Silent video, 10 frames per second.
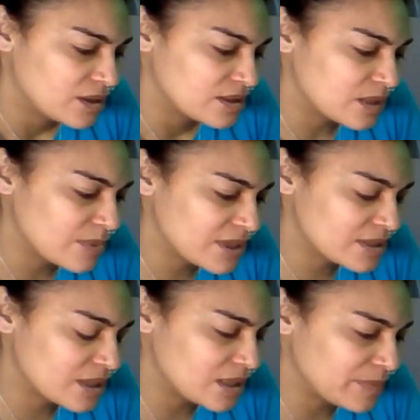someone is
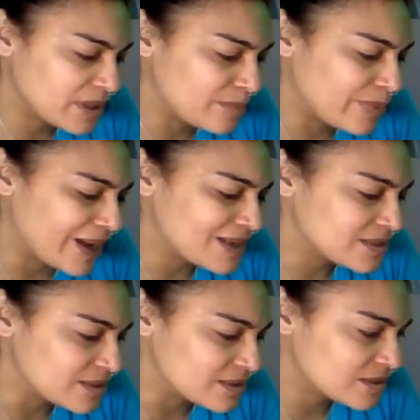going to be
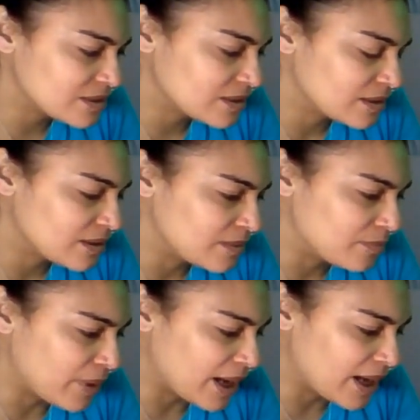abandoned
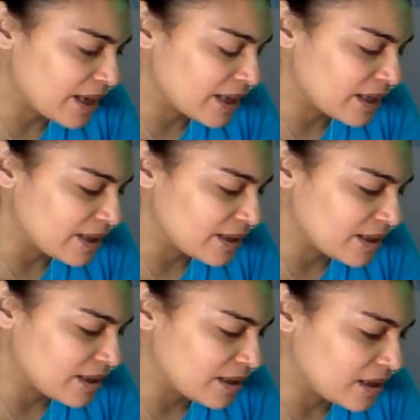by
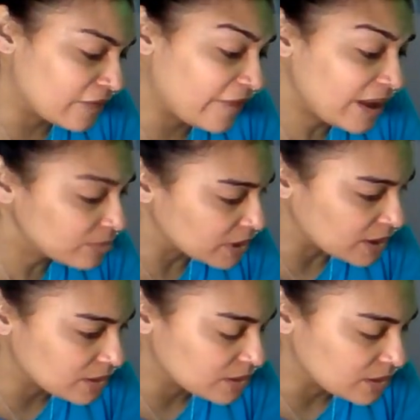a
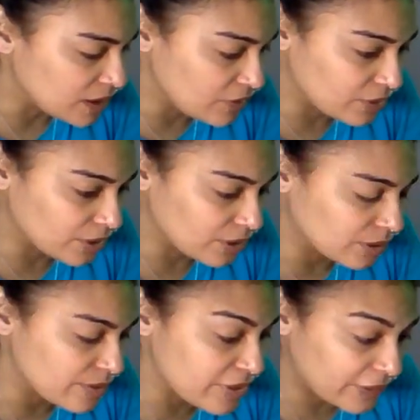family.
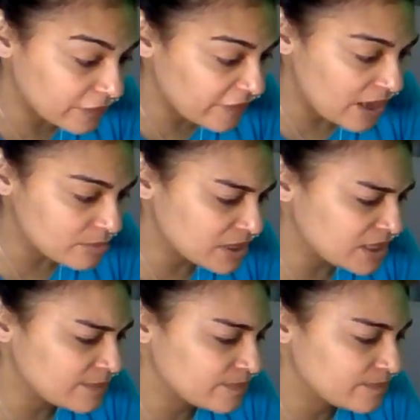Either their family,